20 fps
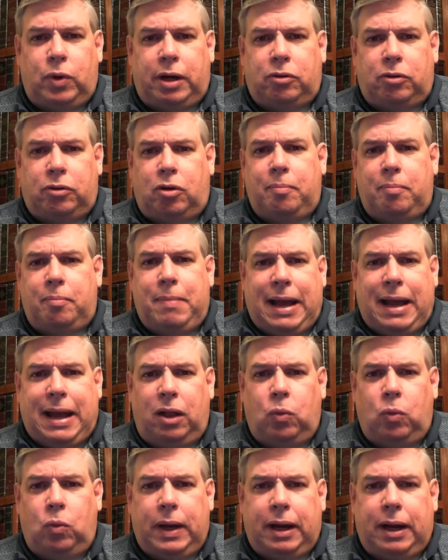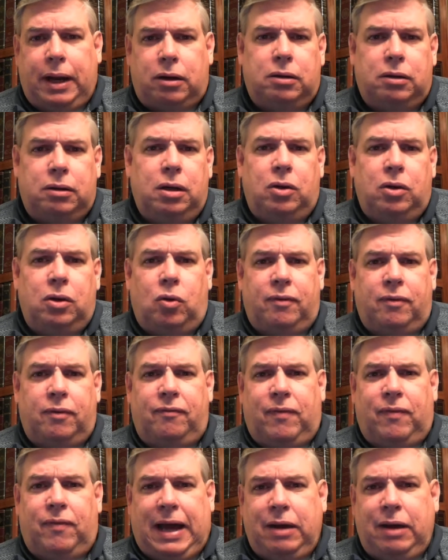or malware or
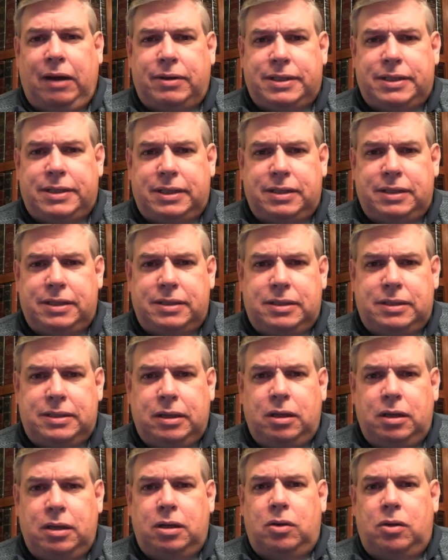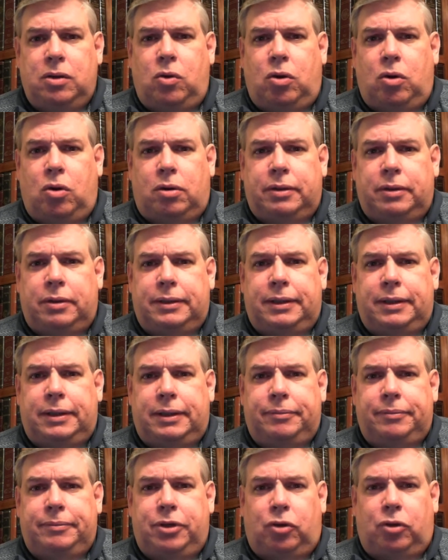viruses or
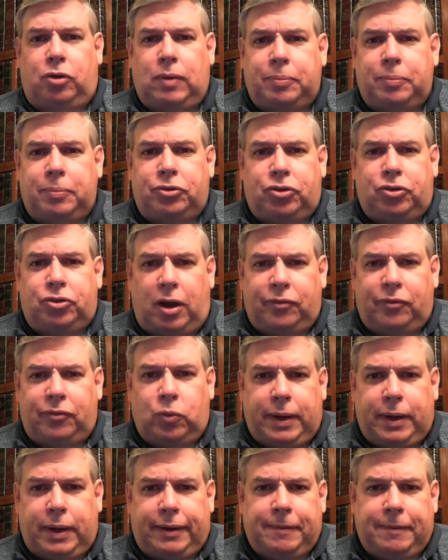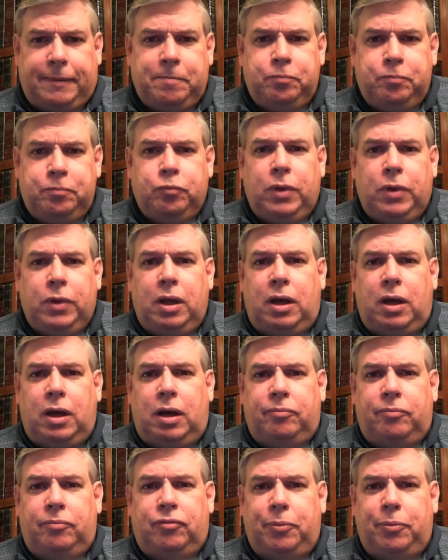um, corrupt software
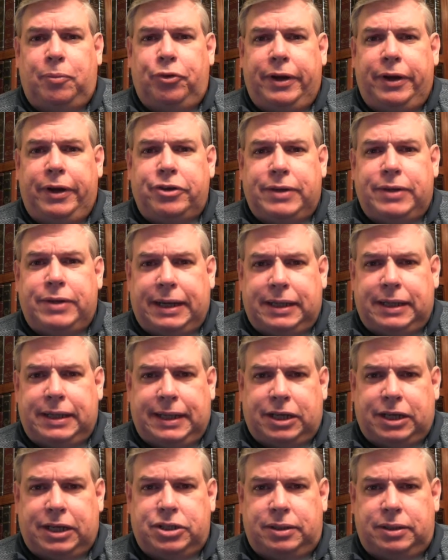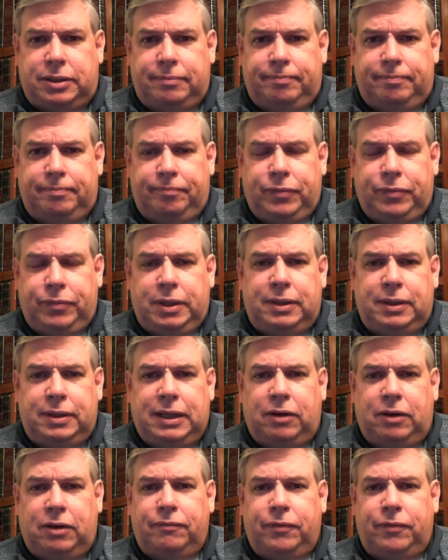um, from your internet connection.
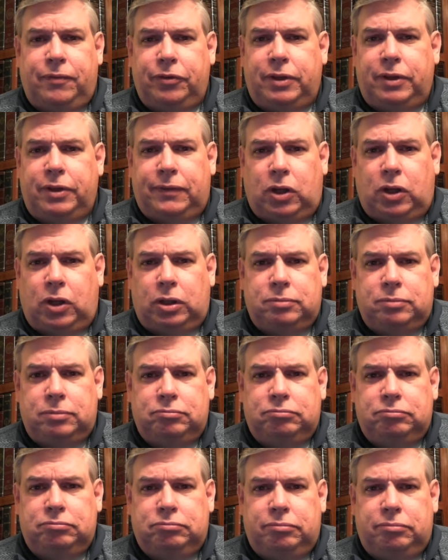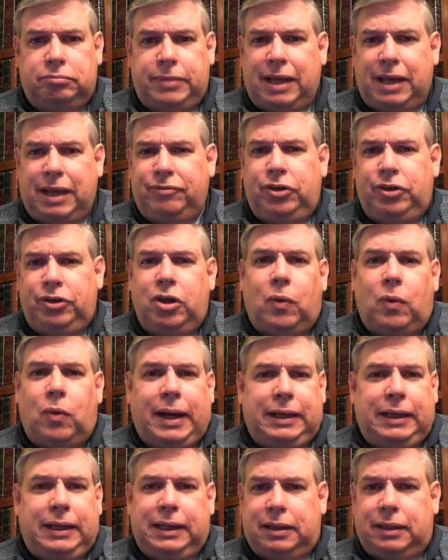Now, first of all, they have no
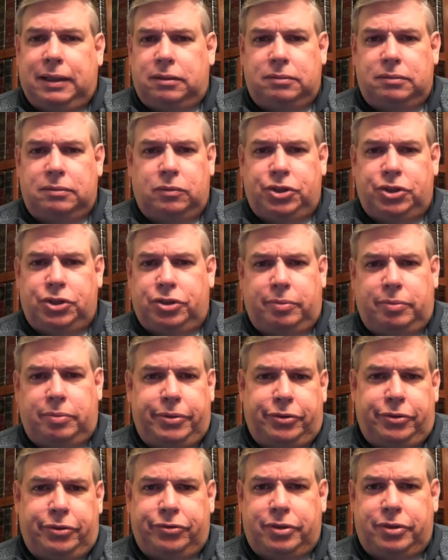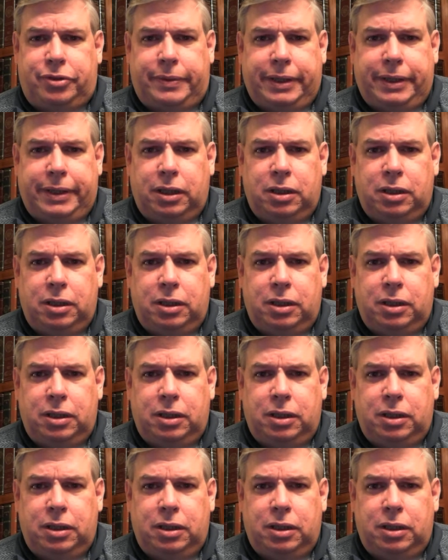idea what your computer is doing.